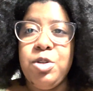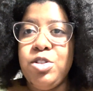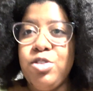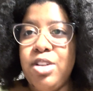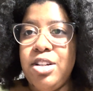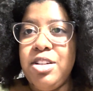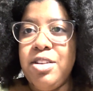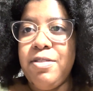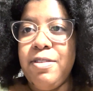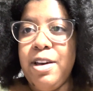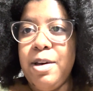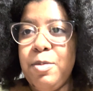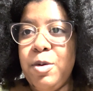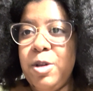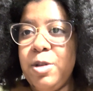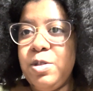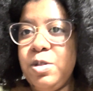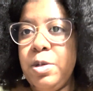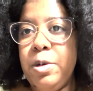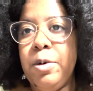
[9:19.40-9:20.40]
stretchy fabric,
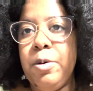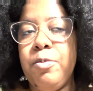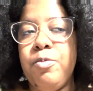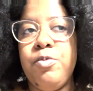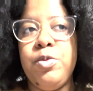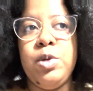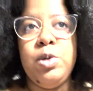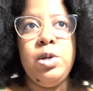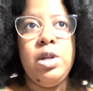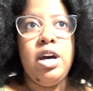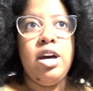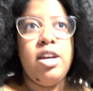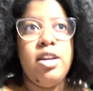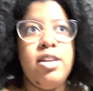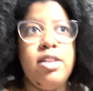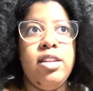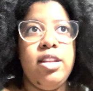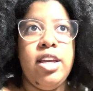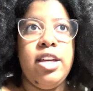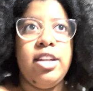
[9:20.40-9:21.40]
so they're
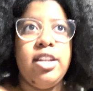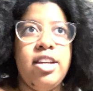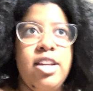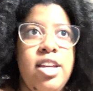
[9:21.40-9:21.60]
not like,